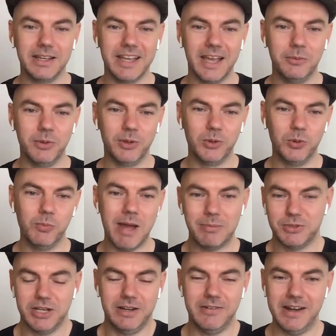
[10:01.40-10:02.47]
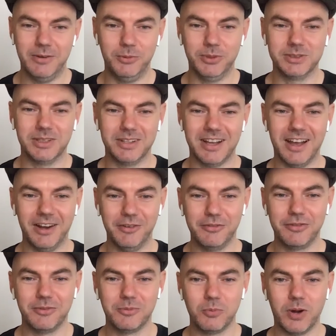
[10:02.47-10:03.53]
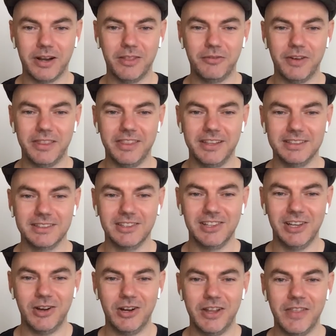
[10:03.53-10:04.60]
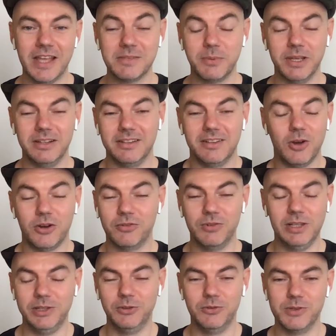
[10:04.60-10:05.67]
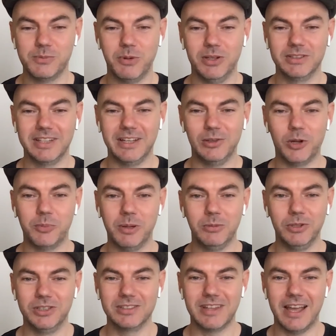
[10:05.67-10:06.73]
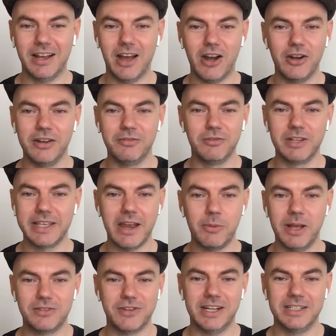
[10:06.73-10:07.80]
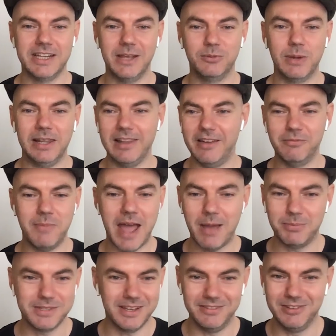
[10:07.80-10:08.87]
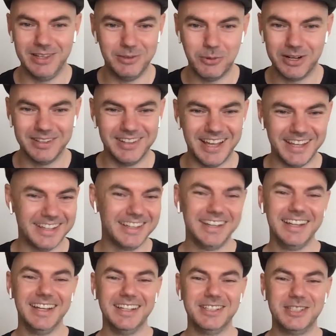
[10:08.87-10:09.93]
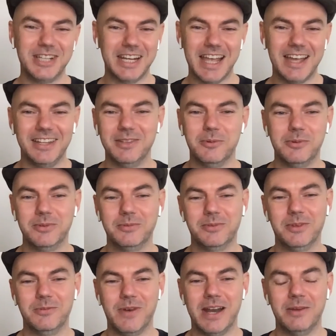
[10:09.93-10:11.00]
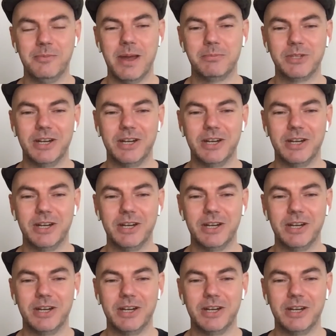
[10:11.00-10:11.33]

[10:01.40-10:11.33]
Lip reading: a game with a cool map generator was kind of one of the fun things early on. And that's got a really good response. Like a lot of people are just like, I don't even really care about strategy games, but I love maps. I really want to like check out the random map